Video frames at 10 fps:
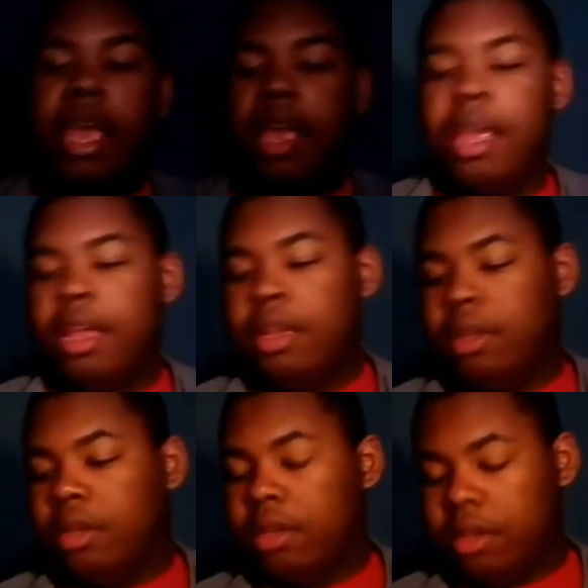
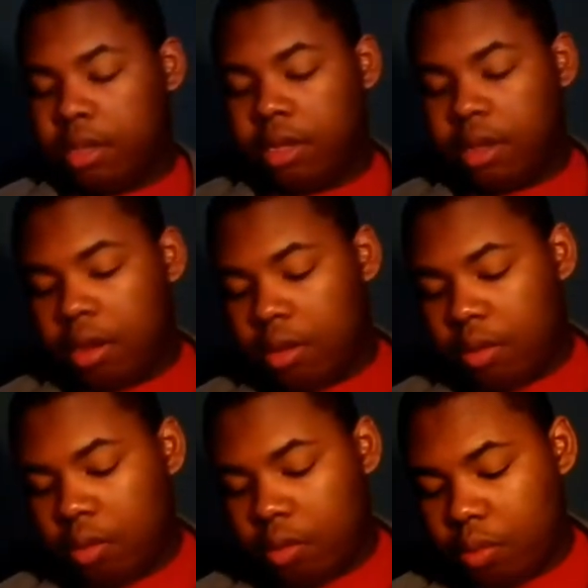and
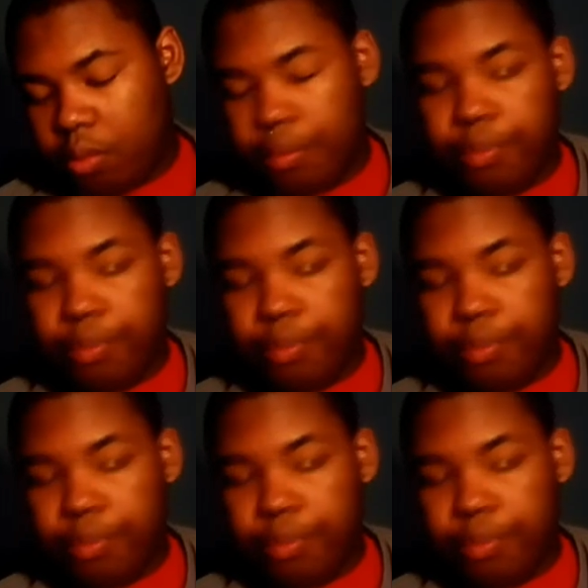so